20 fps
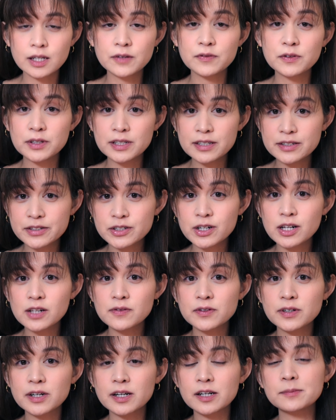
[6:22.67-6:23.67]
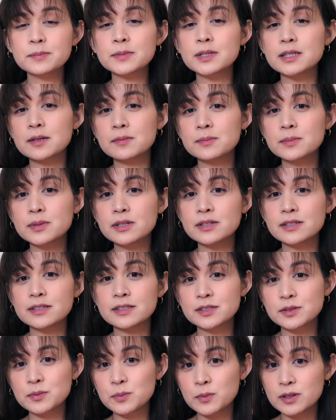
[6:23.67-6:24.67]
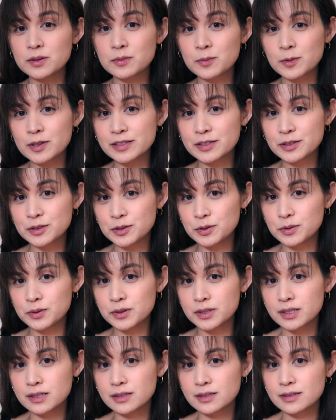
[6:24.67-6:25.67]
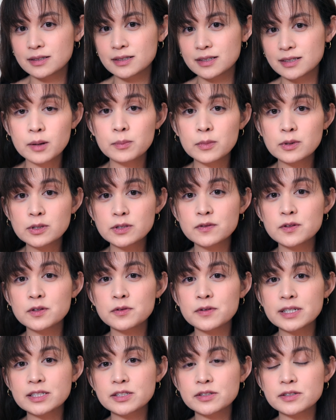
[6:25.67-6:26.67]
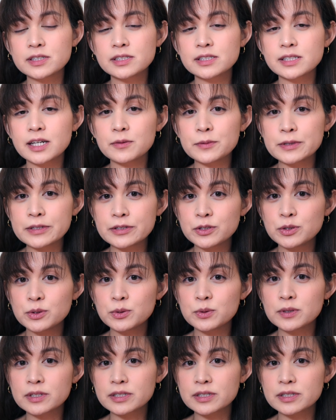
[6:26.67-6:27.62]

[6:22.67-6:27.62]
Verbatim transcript: If you need to call for help, the number is 112. Most of the restaurants I went to are